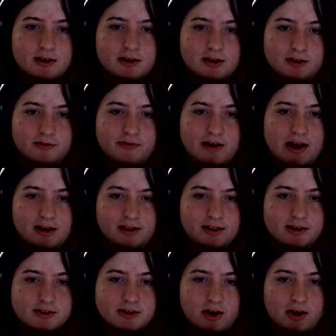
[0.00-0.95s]
and
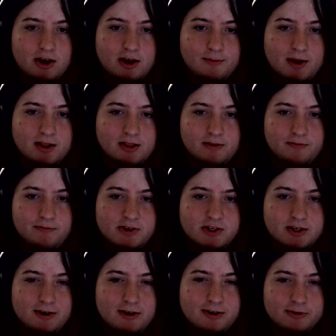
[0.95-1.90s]
finally talking about the
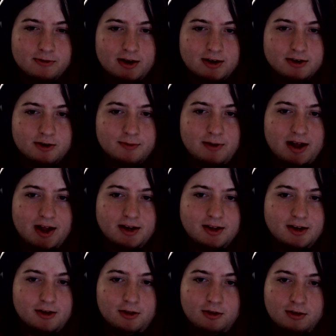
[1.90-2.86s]
visionary director behind
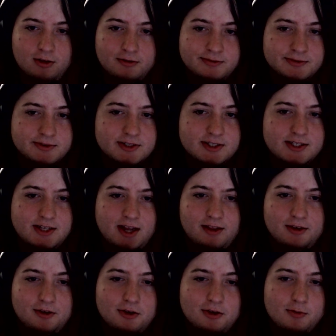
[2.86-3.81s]
it all,
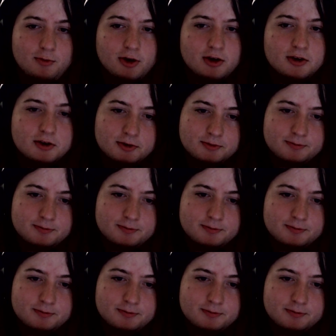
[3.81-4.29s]
Stanley Kubrick.